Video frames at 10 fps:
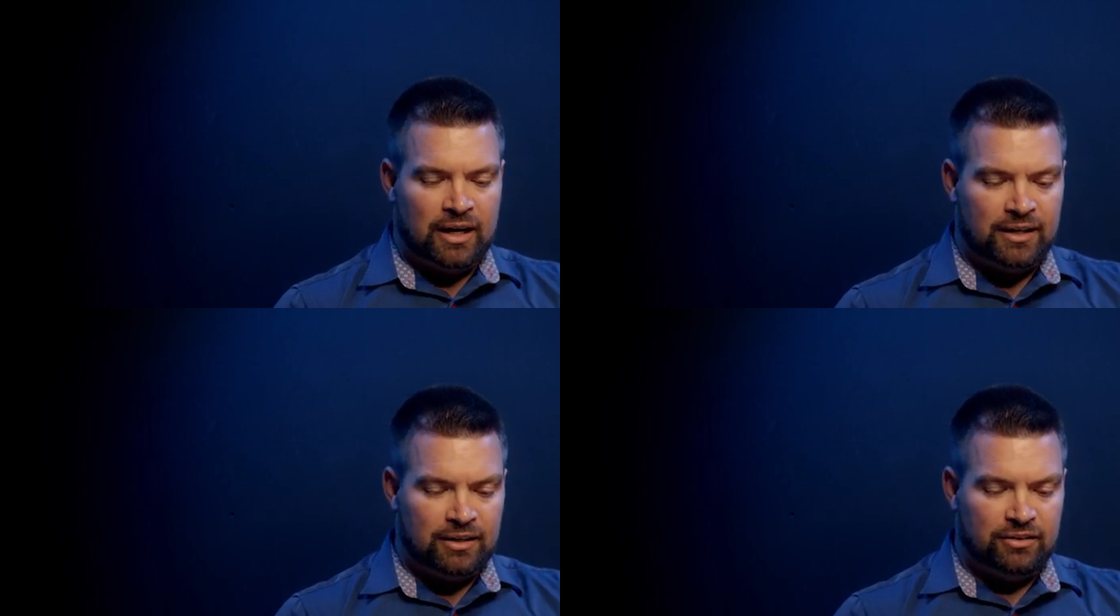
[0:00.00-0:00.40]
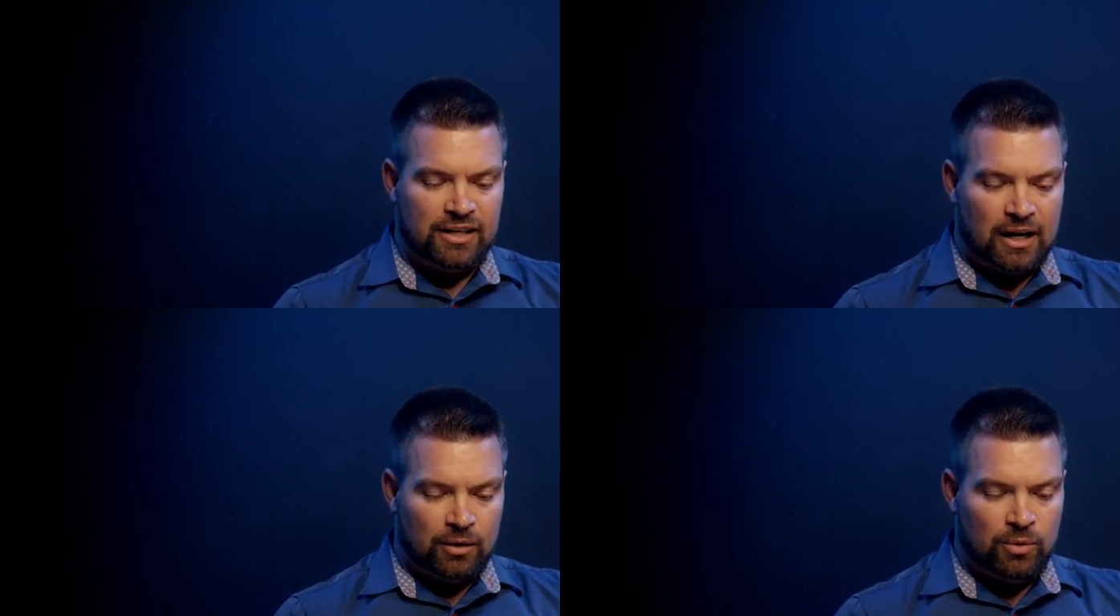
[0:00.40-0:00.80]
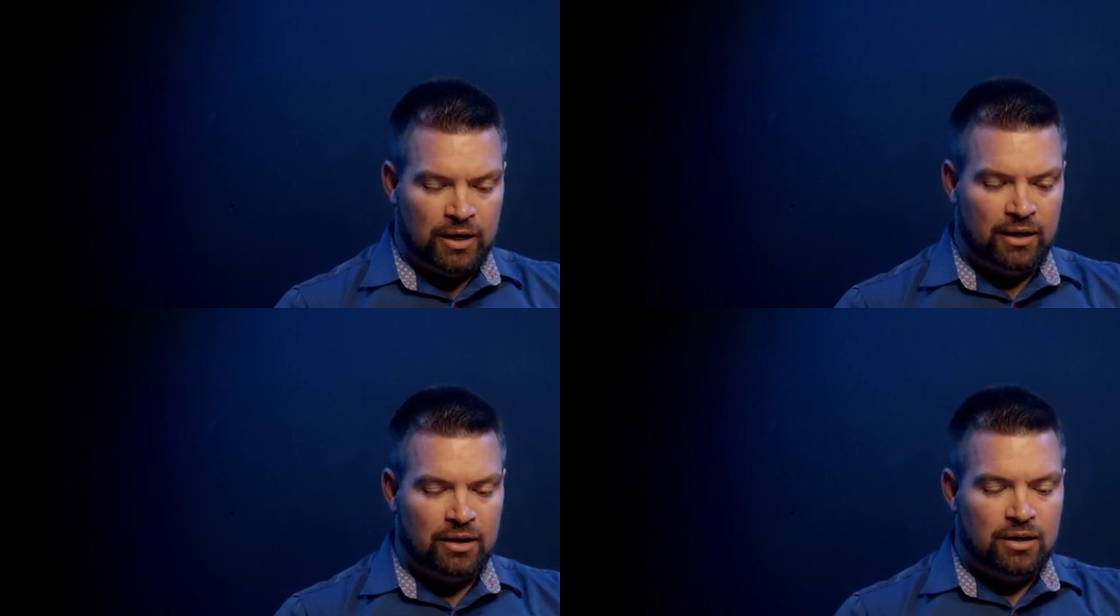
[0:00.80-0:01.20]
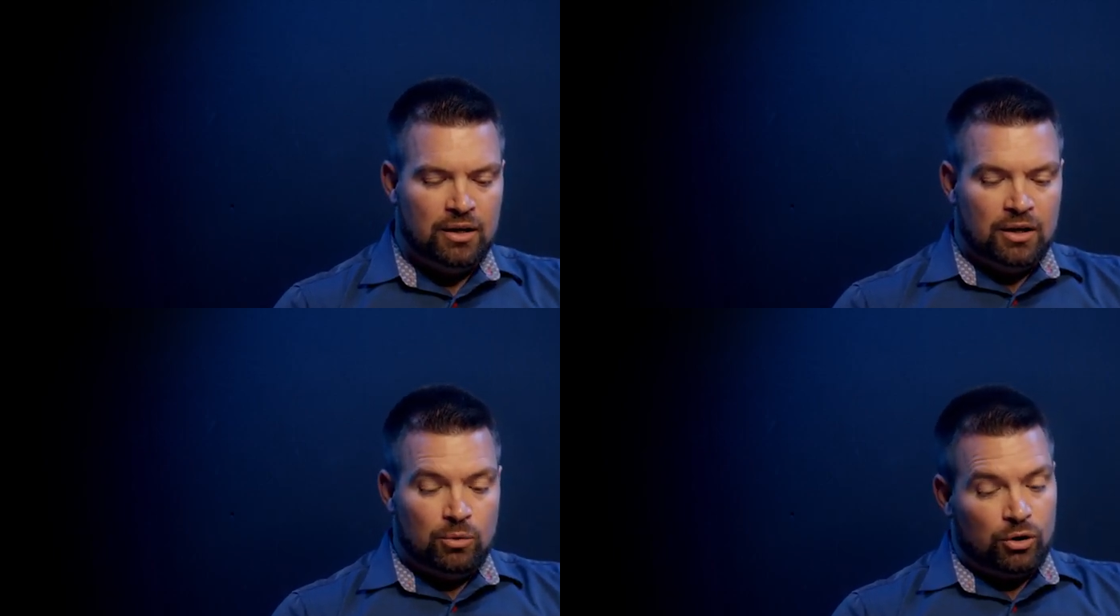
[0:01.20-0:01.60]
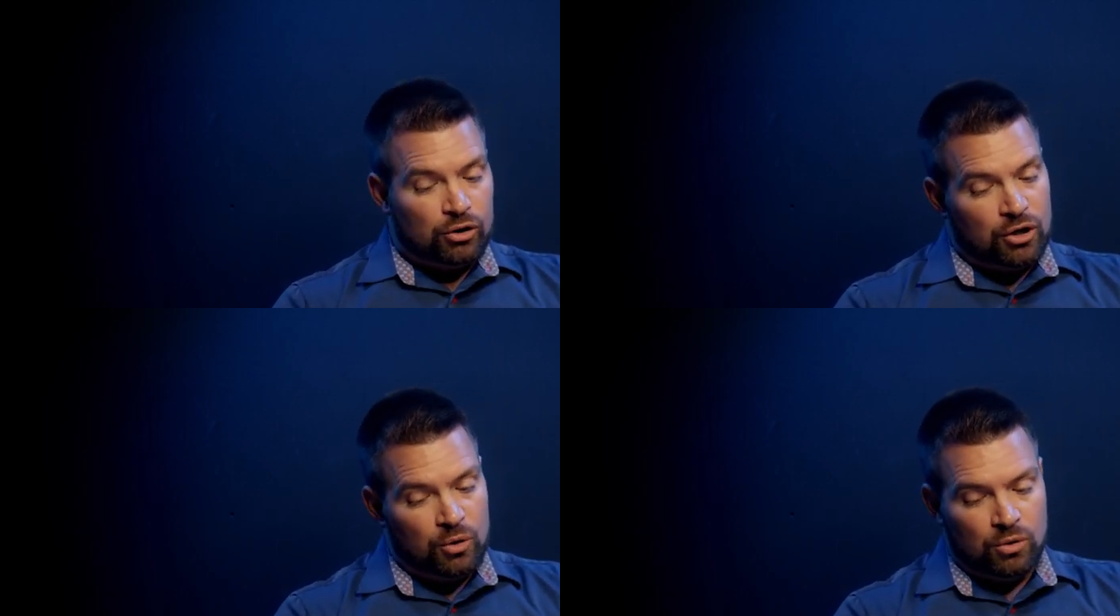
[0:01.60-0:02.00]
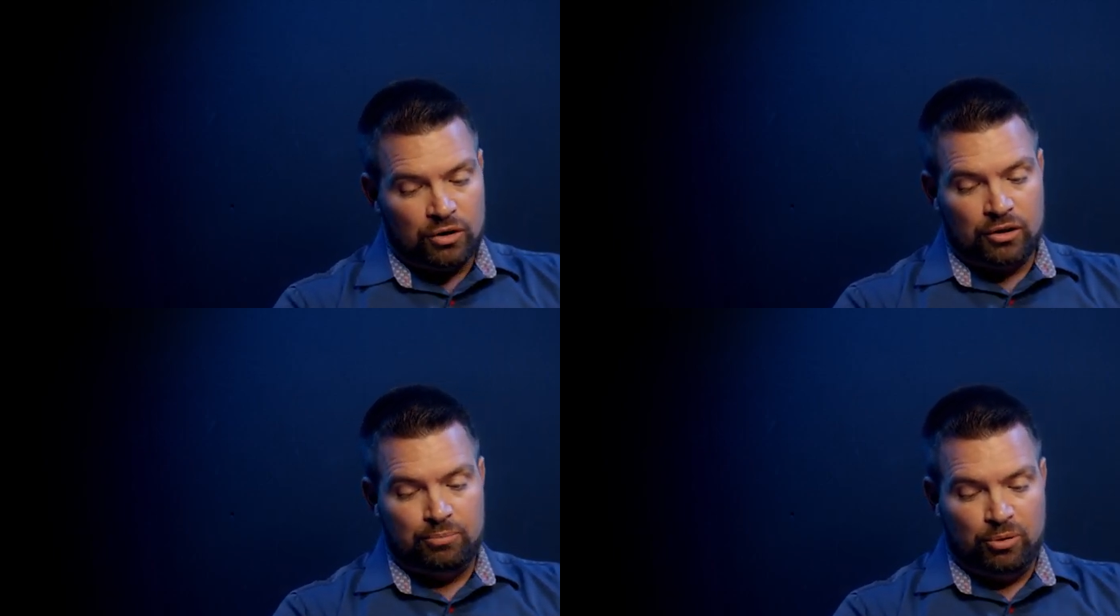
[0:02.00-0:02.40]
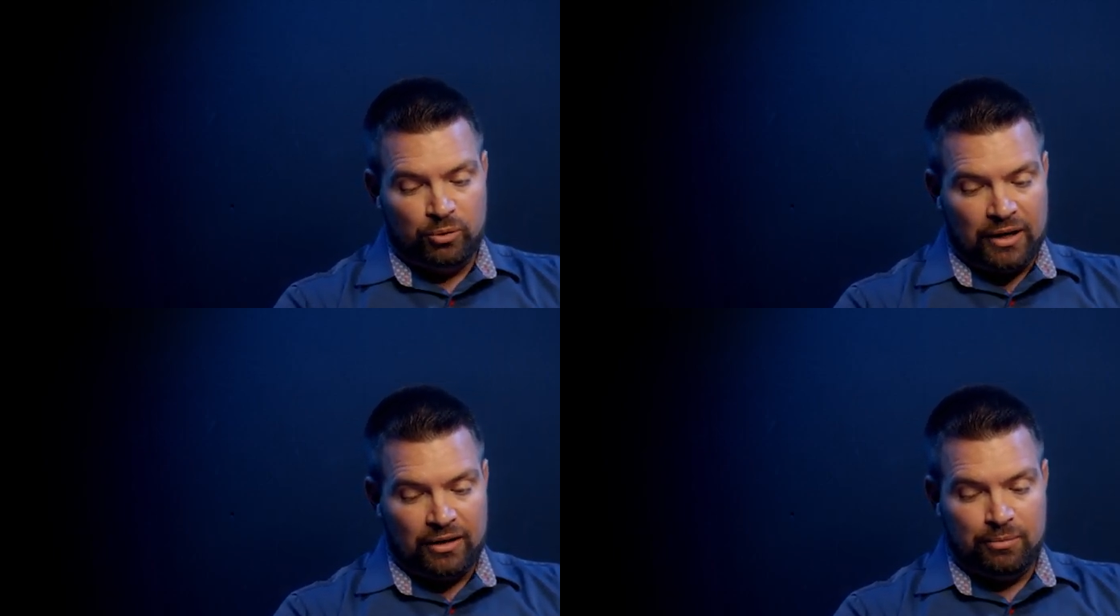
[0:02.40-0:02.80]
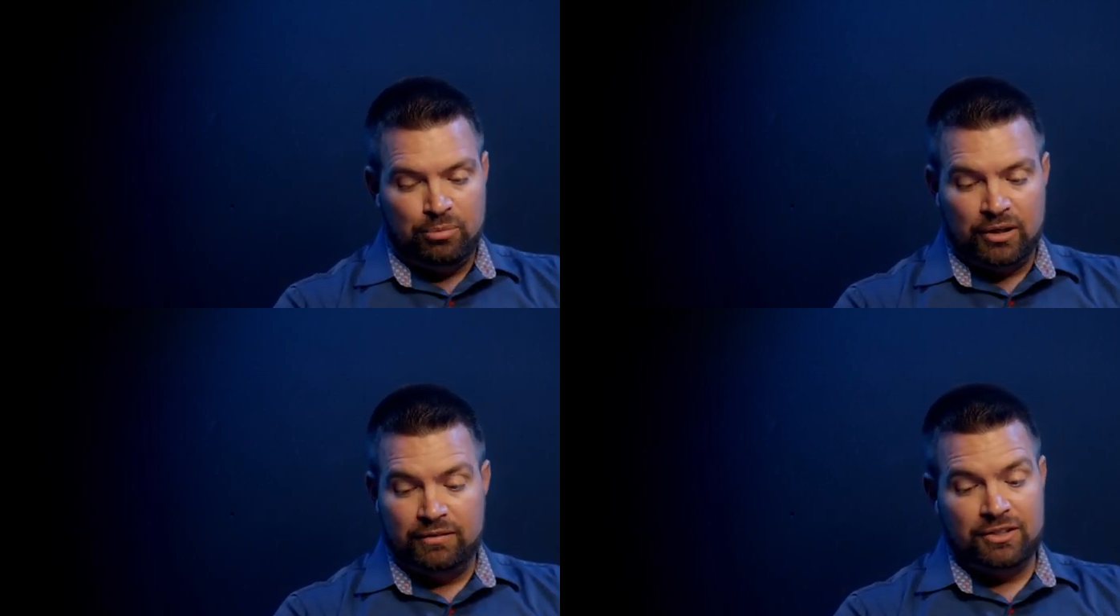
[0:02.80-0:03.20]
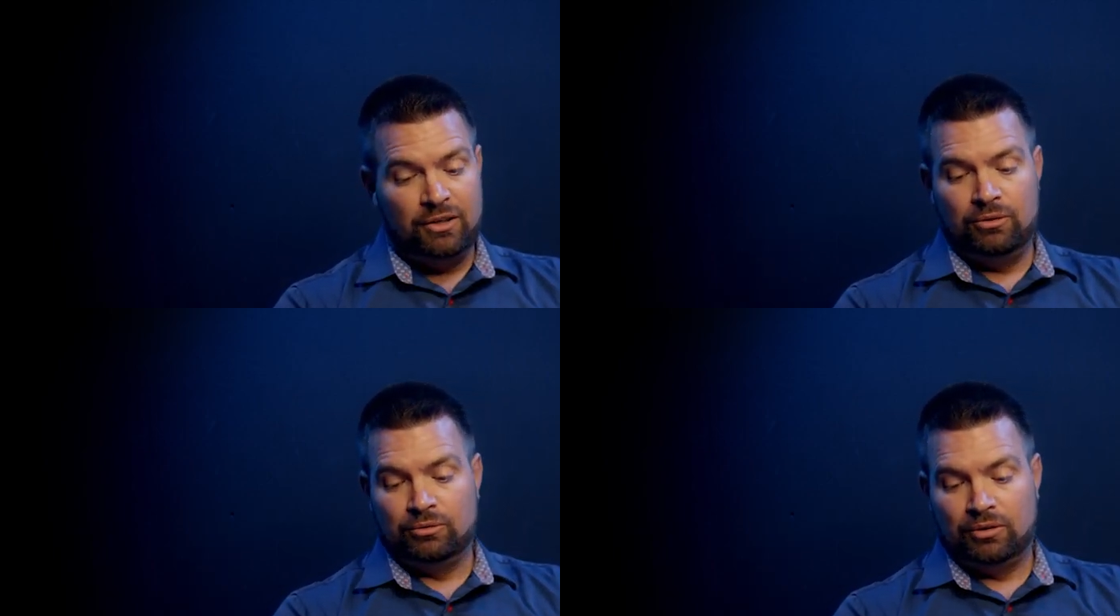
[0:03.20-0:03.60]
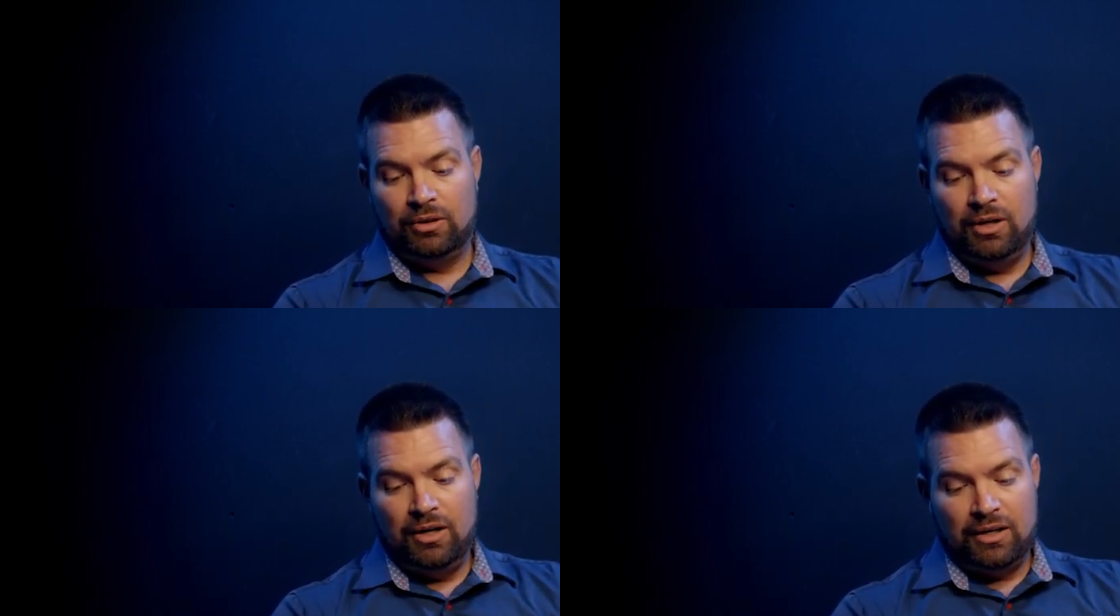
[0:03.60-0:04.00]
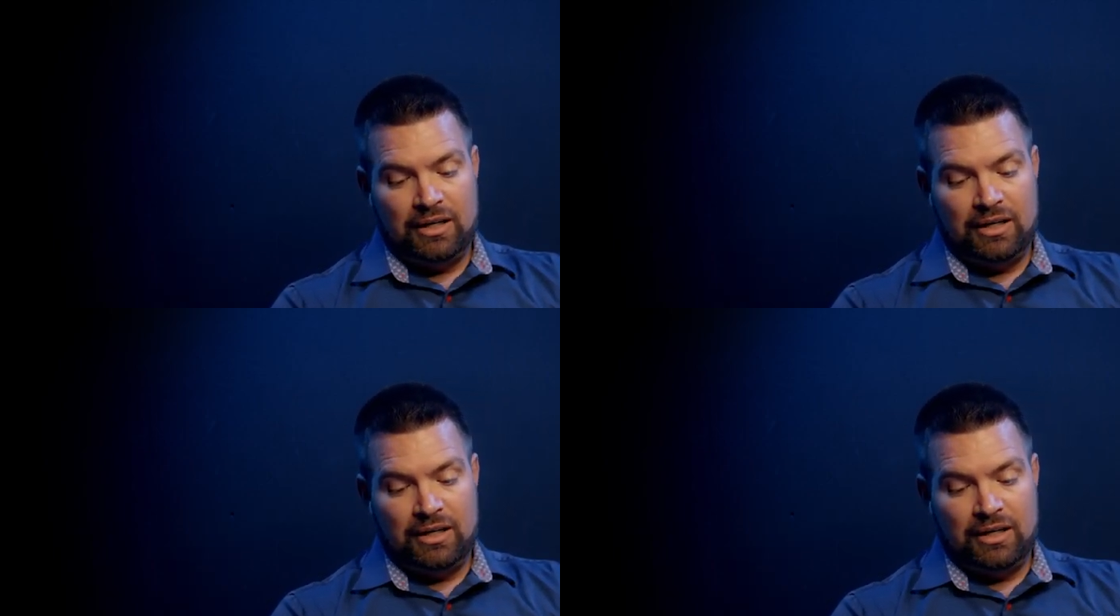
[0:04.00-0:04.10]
God here, Yahweh. Well, her coworker pulled out a book of his own,